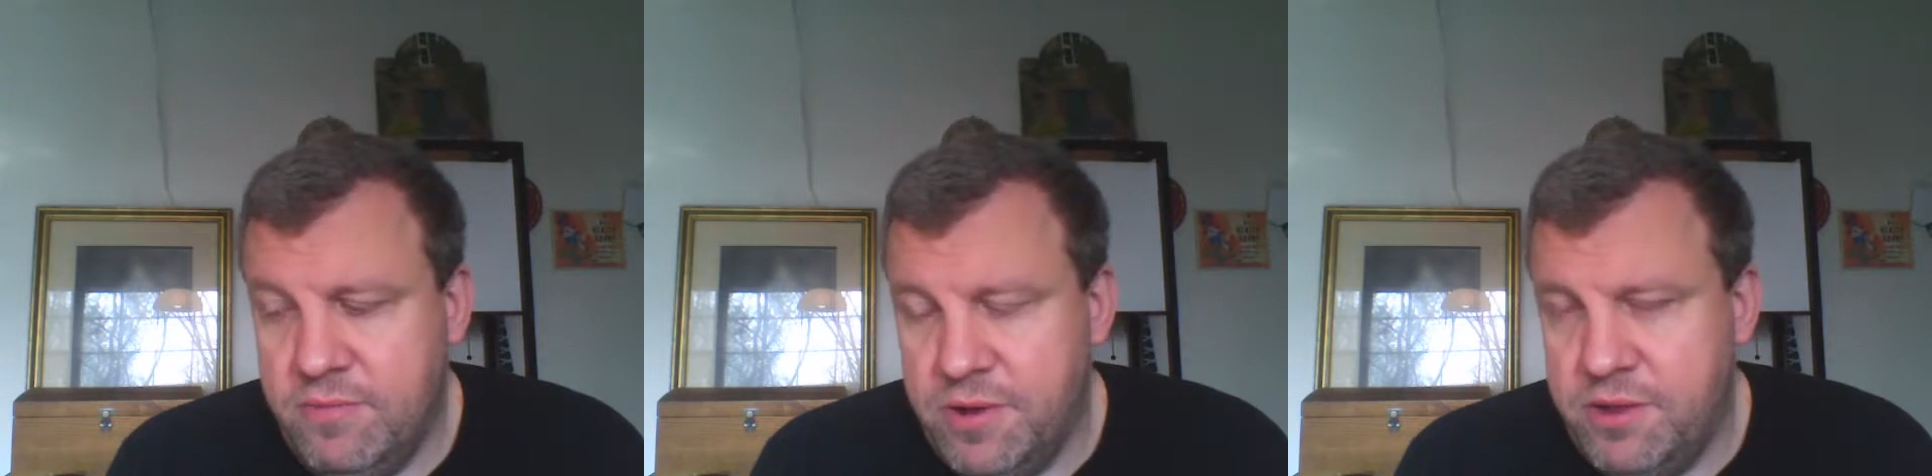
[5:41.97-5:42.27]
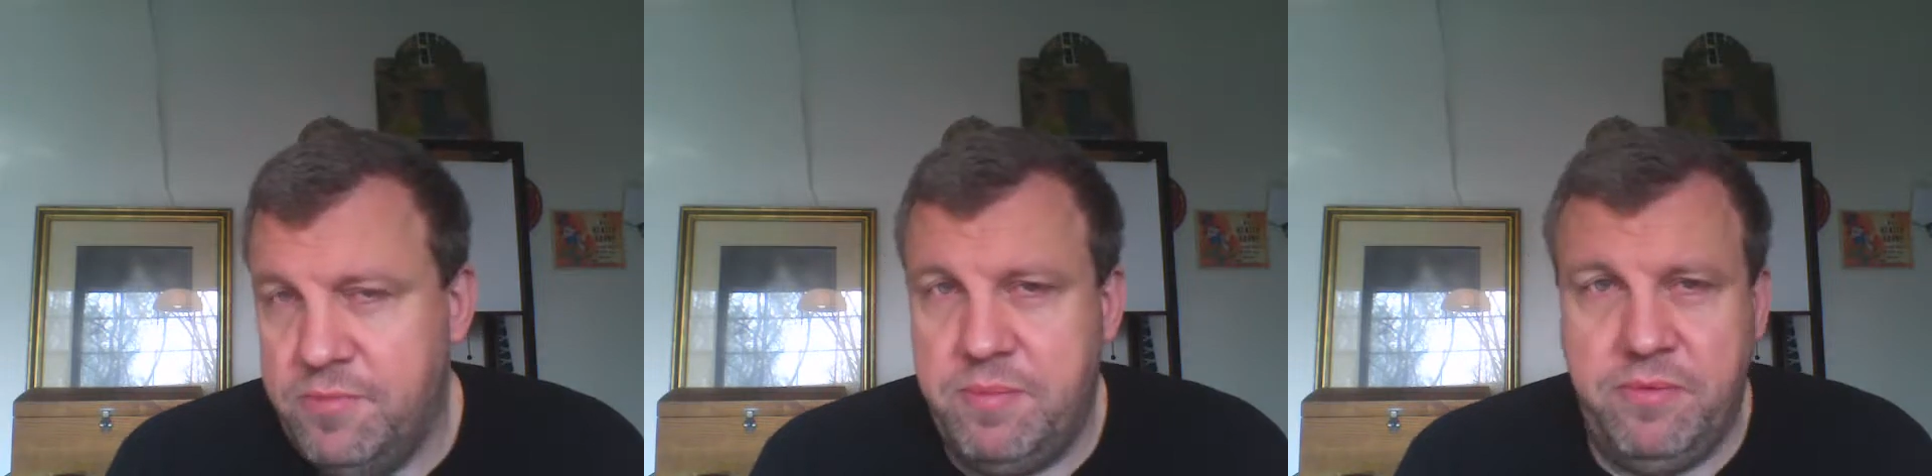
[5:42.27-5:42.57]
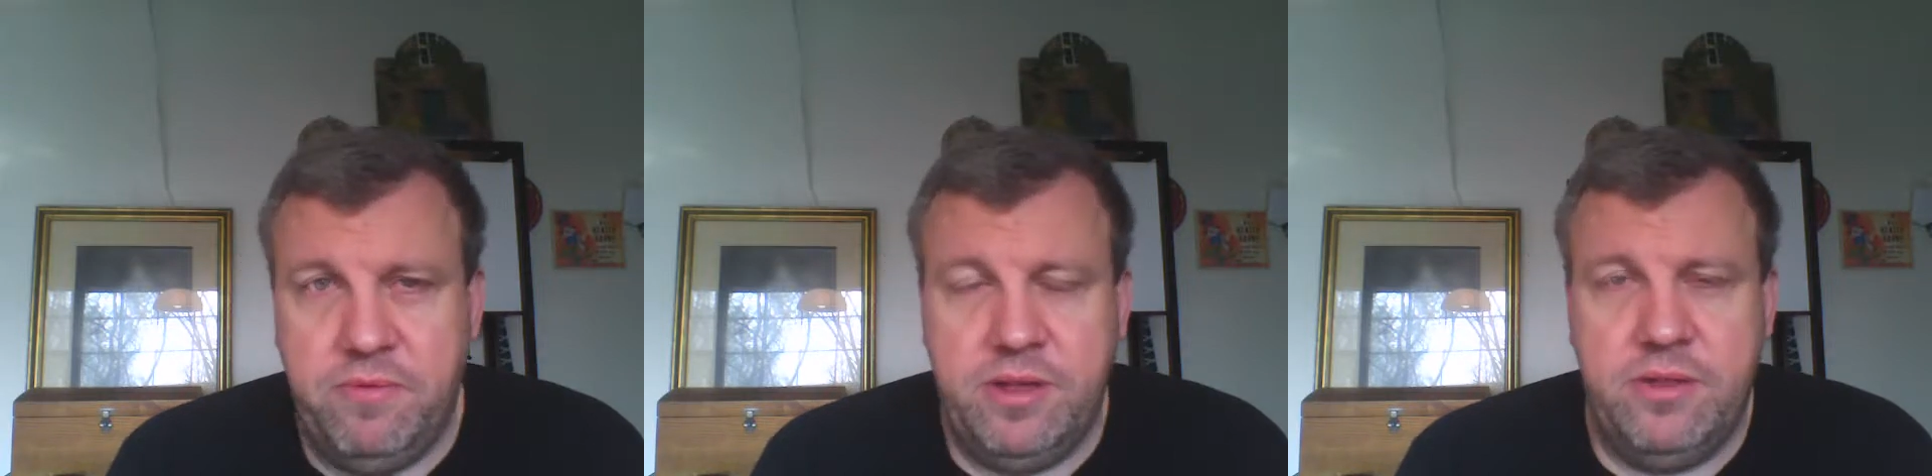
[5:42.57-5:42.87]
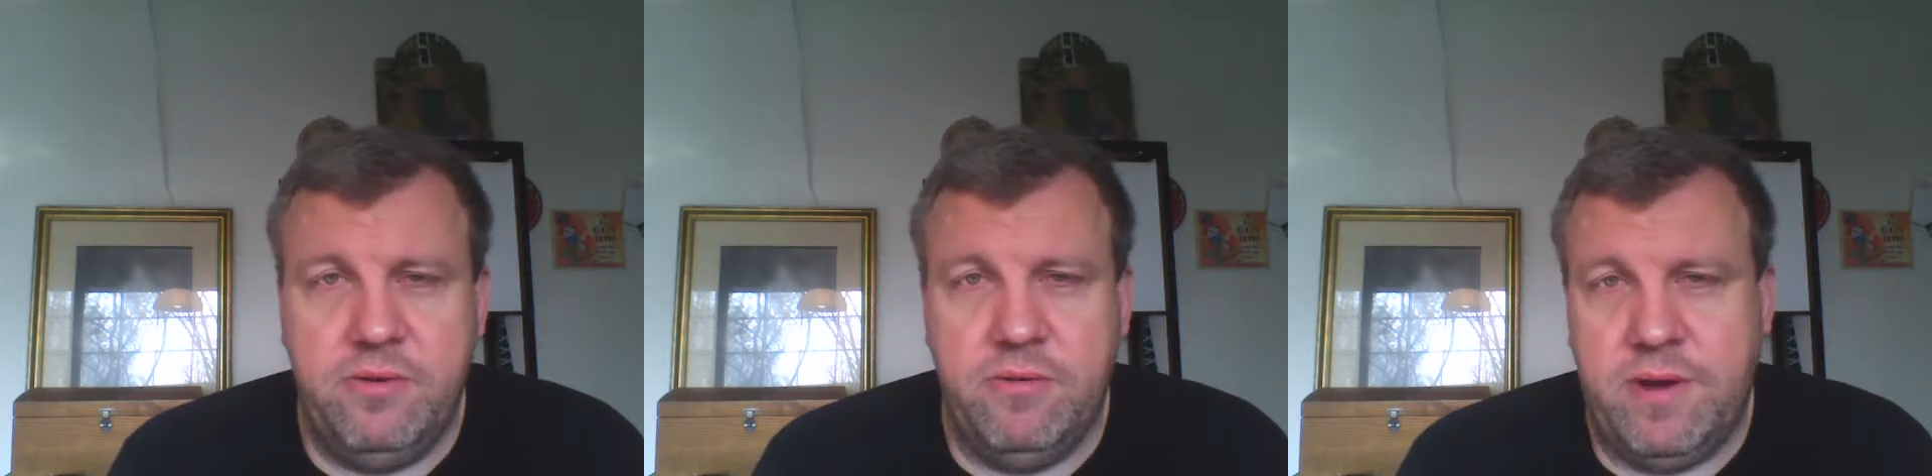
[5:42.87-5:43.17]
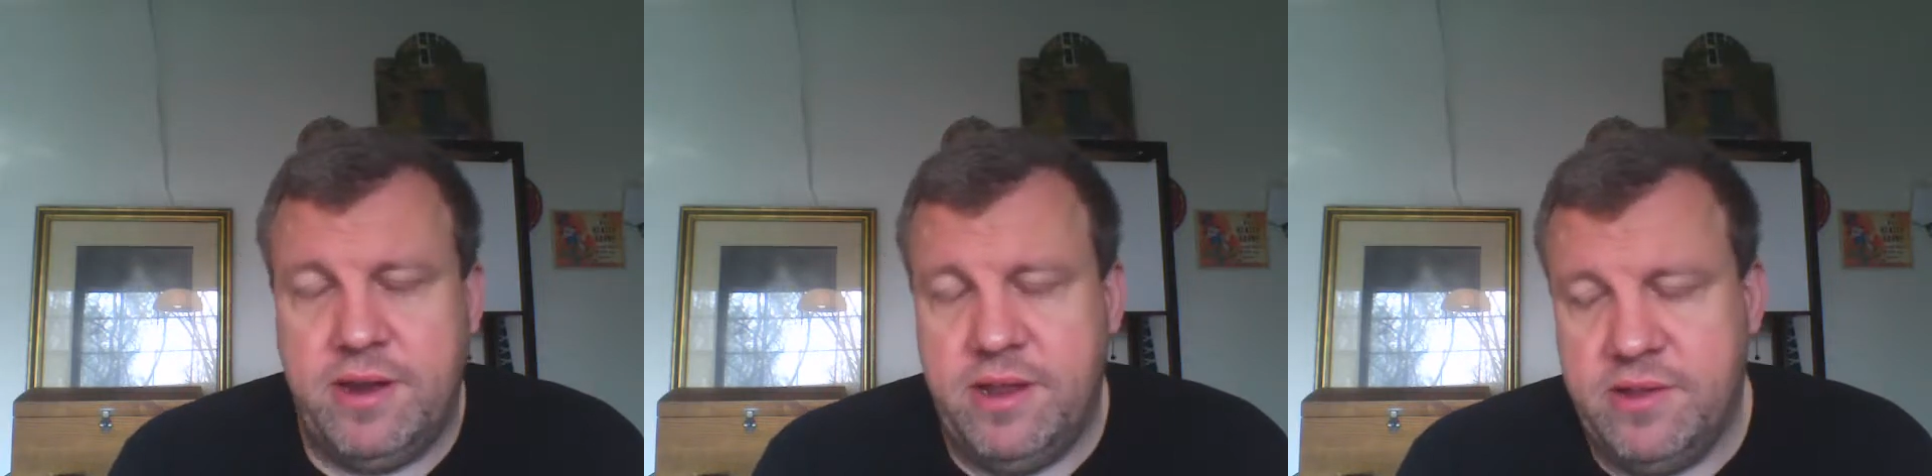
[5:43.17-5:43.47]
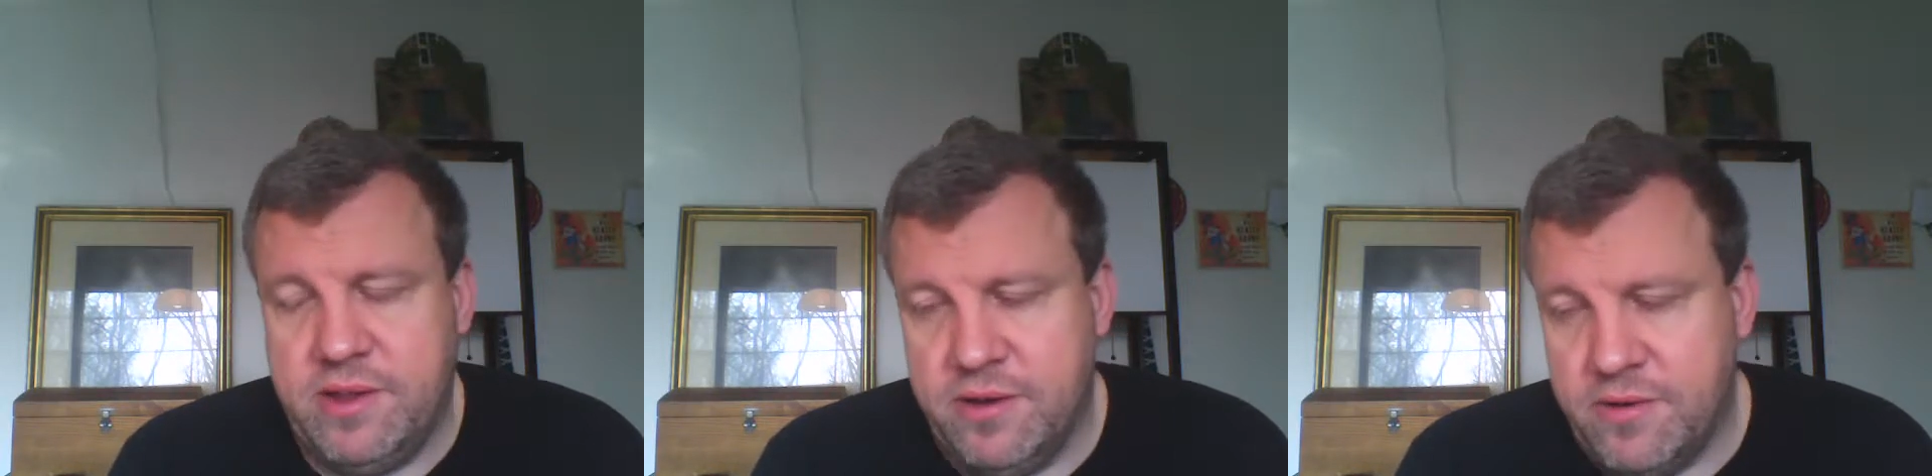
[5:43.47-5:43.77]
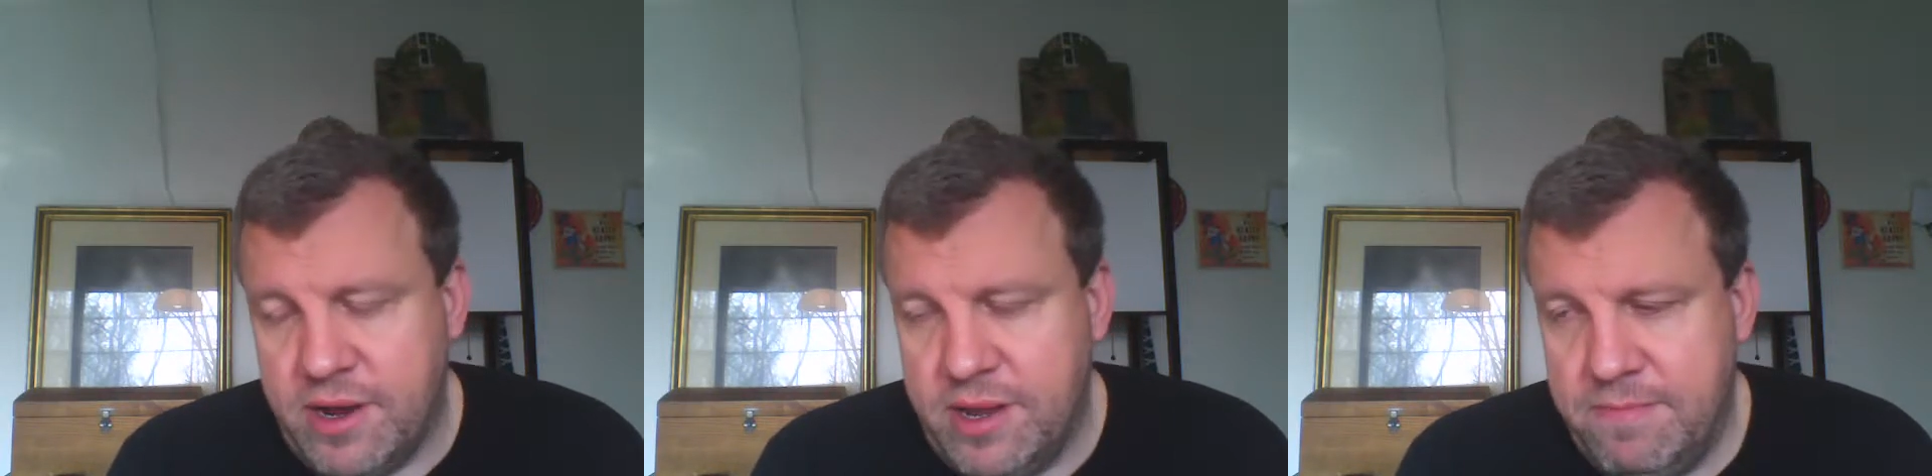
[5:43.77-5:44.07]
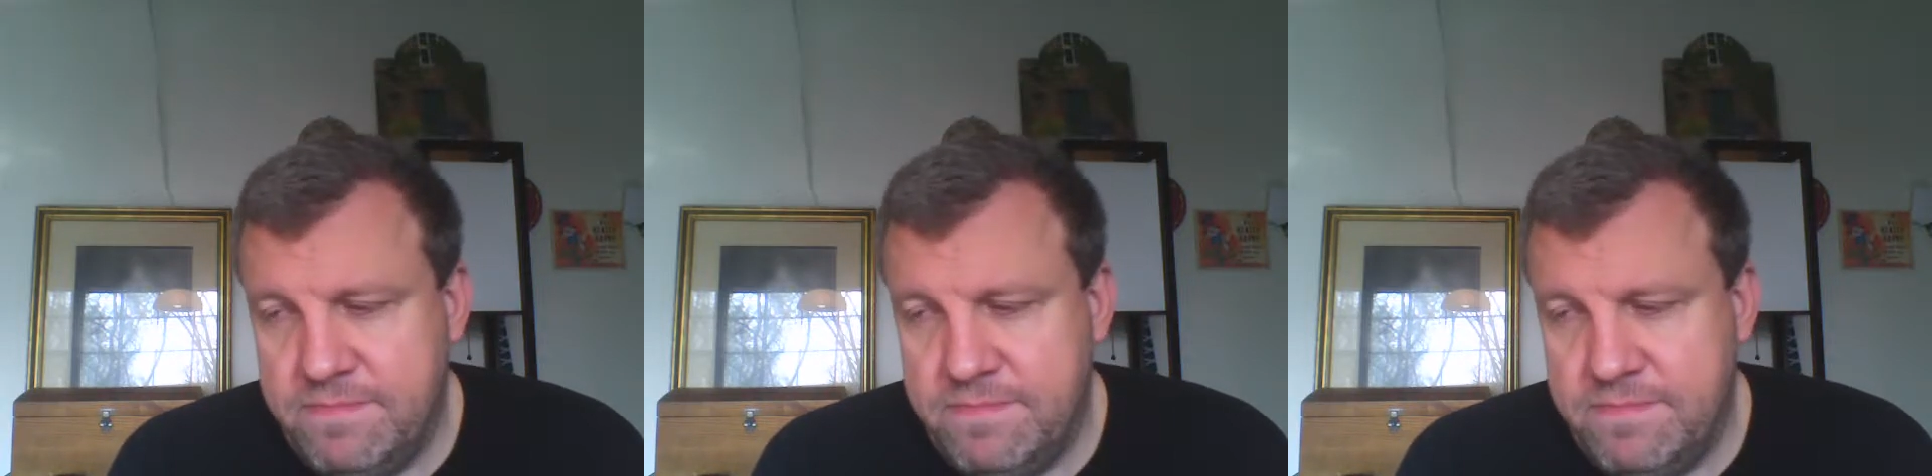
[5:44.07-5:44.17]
what do people really do around in this country?